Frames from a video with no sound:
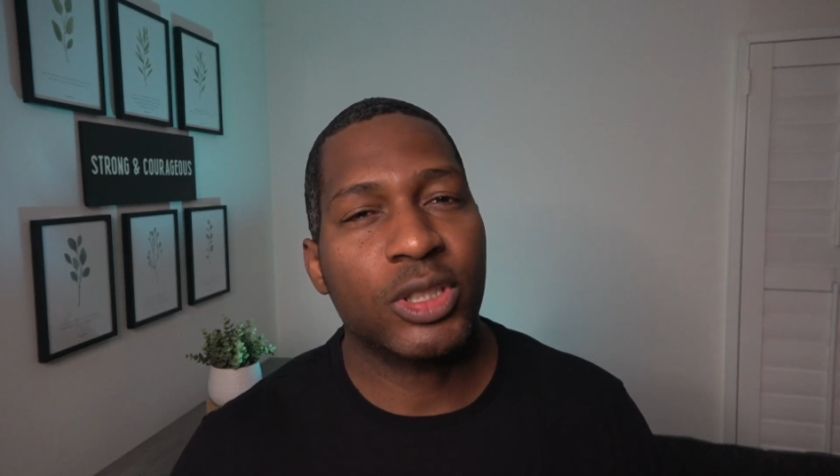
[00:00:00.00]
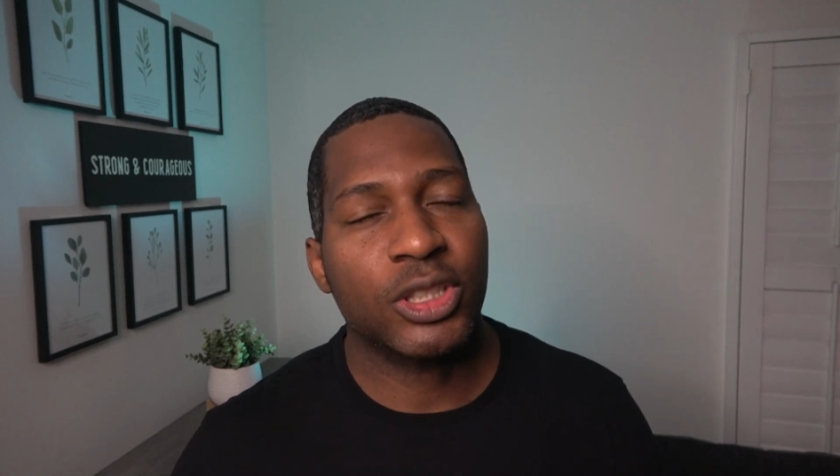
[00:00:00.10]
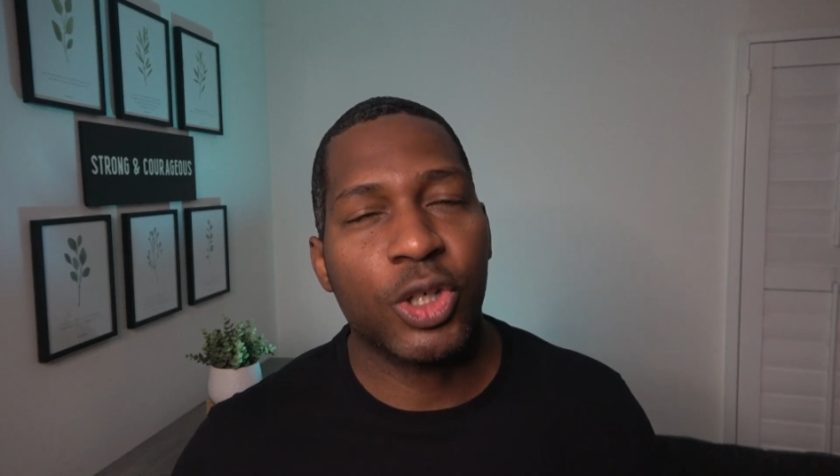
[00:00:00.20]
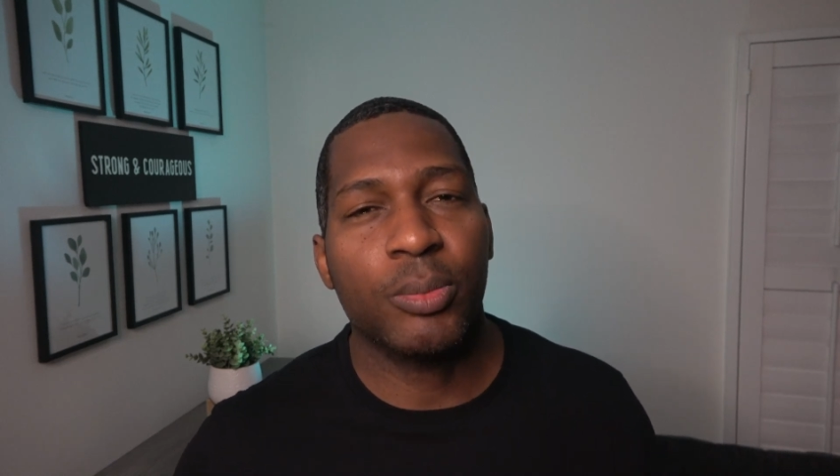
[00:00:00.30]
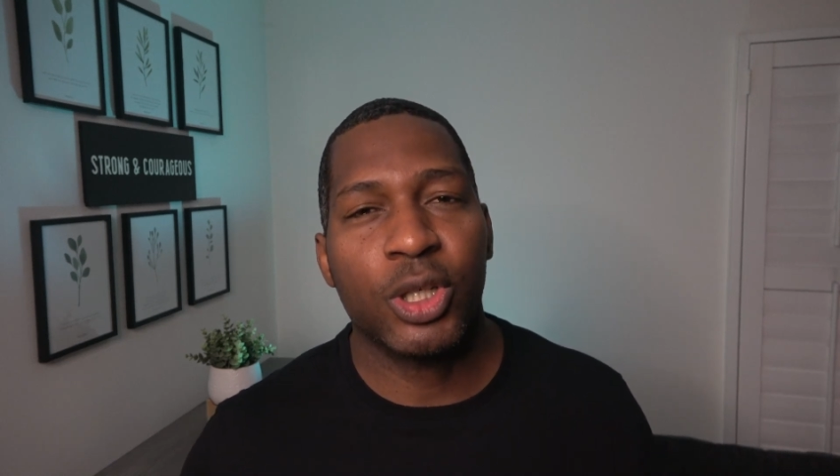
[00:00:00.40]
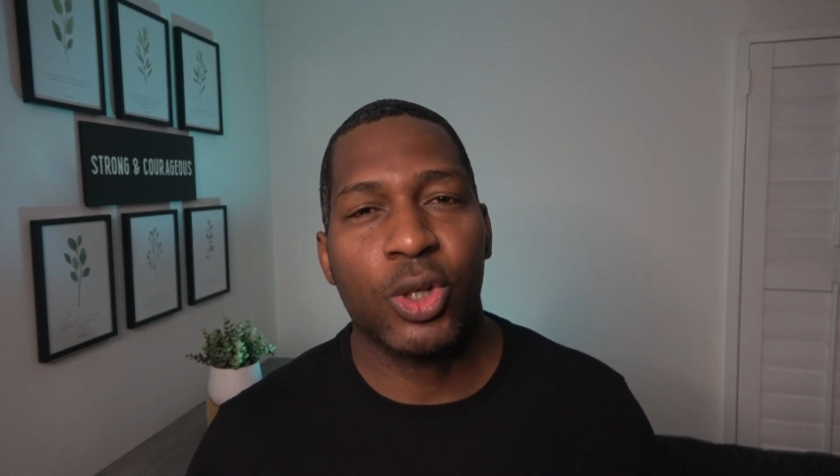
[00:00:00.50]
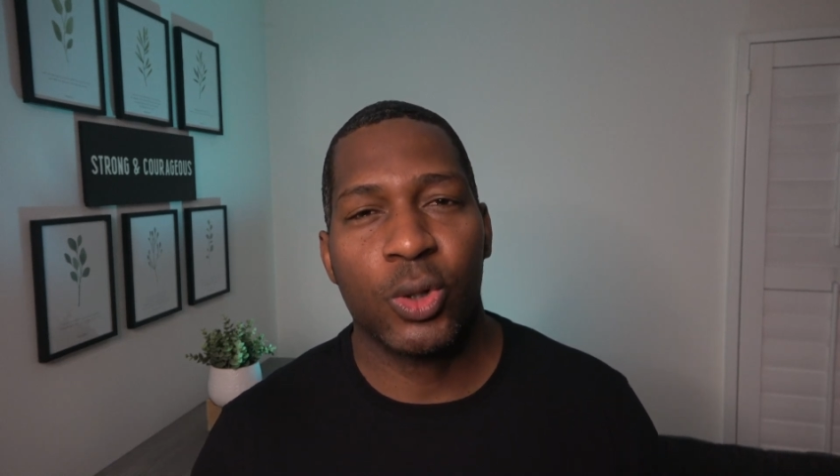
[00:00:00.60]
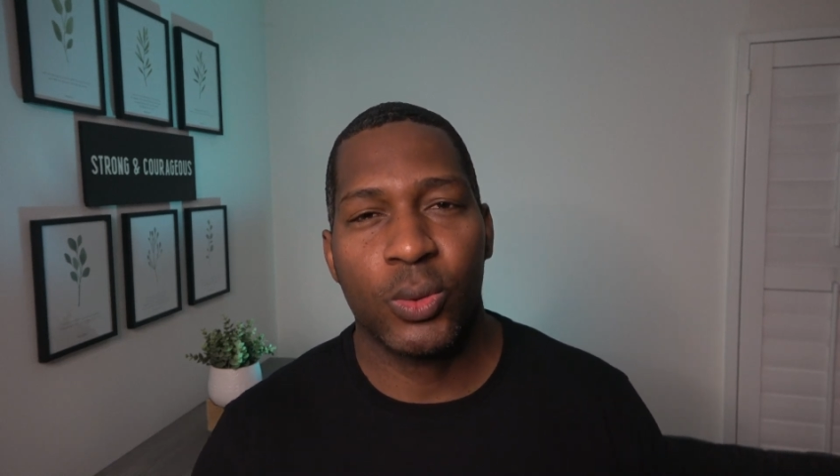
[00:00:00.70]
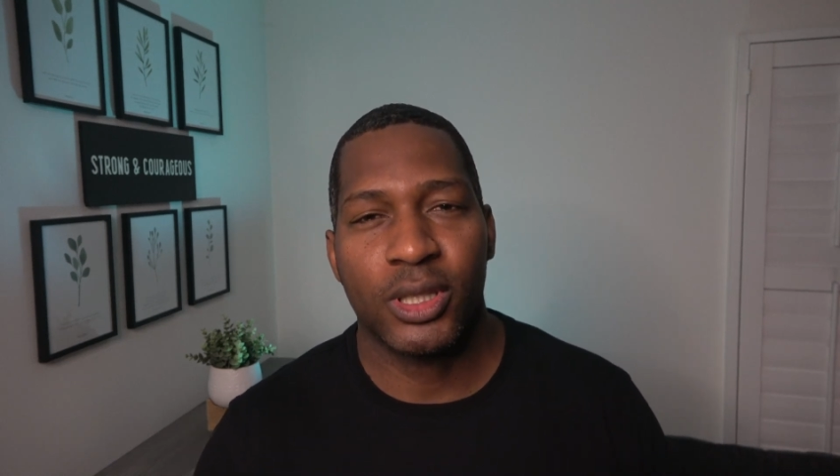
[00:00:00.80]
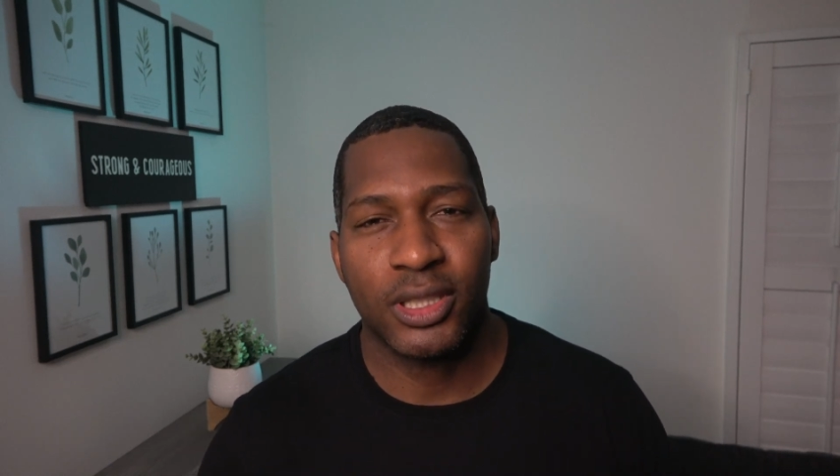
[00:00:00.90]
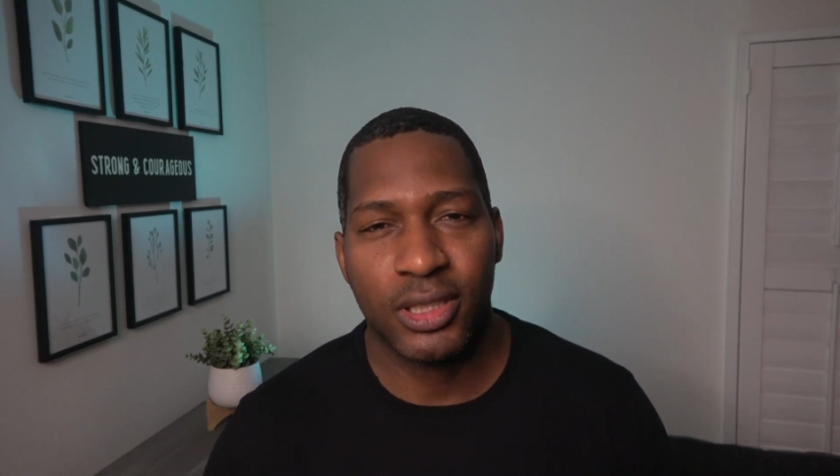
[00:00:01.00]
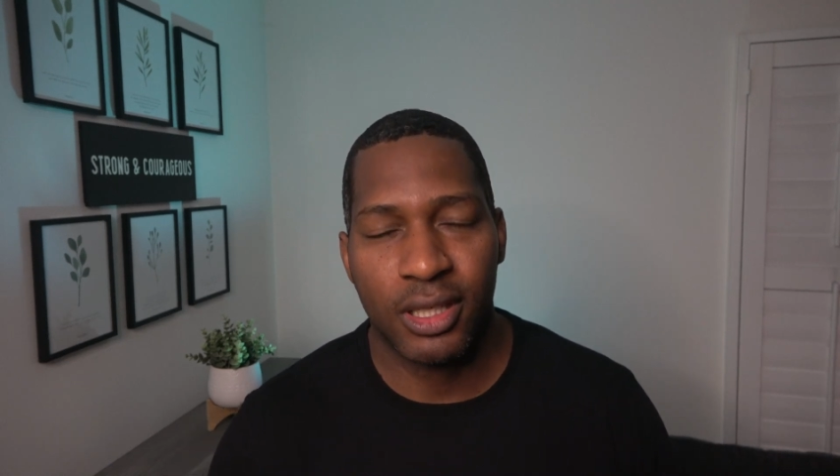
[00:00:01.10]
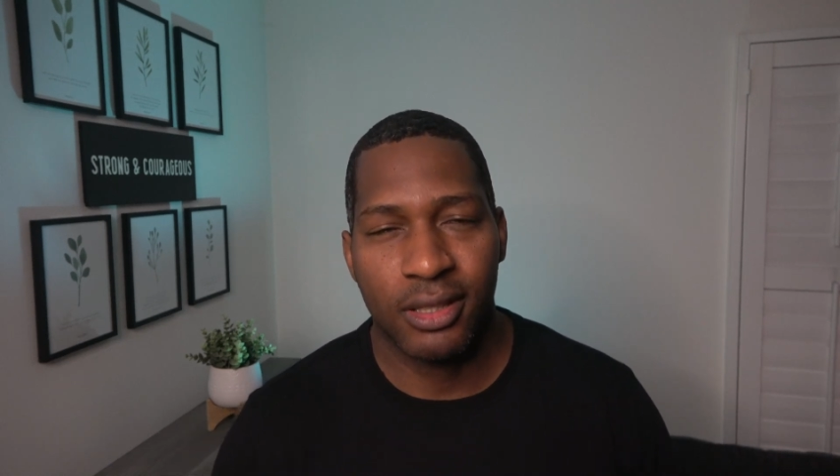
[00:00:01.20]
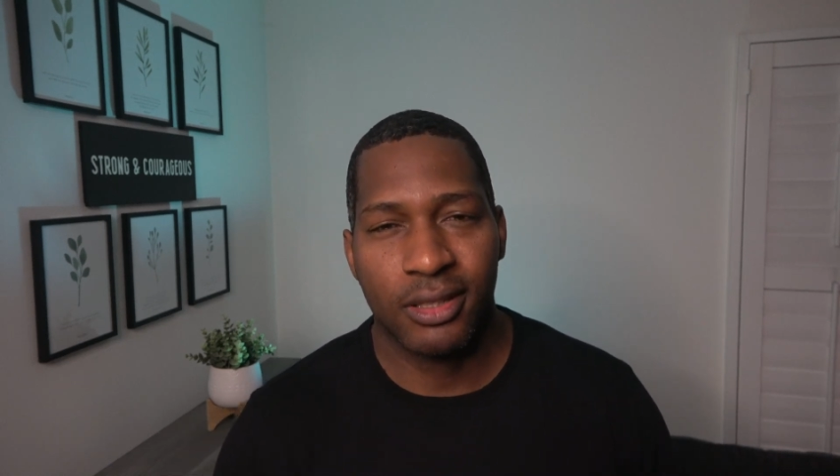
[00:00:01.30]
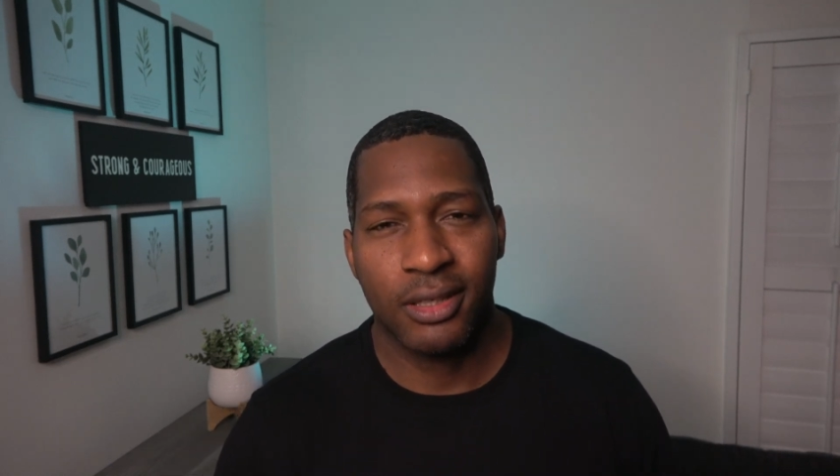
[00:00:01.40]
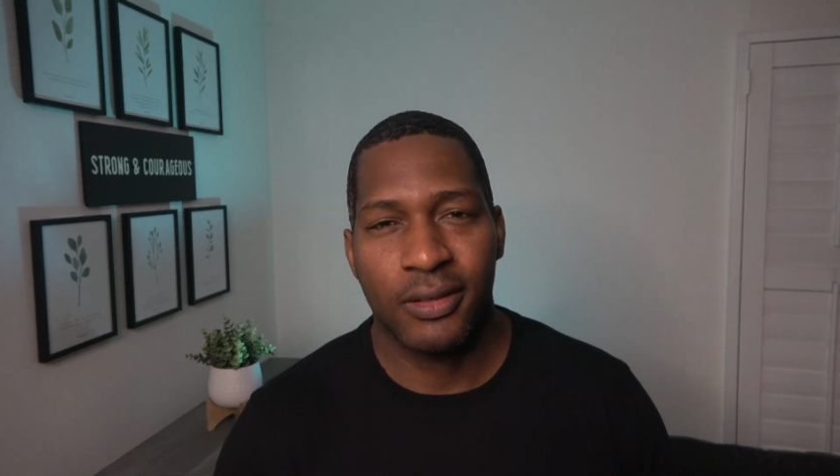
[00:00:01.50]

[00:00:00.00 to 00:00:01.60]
still be cool with each other.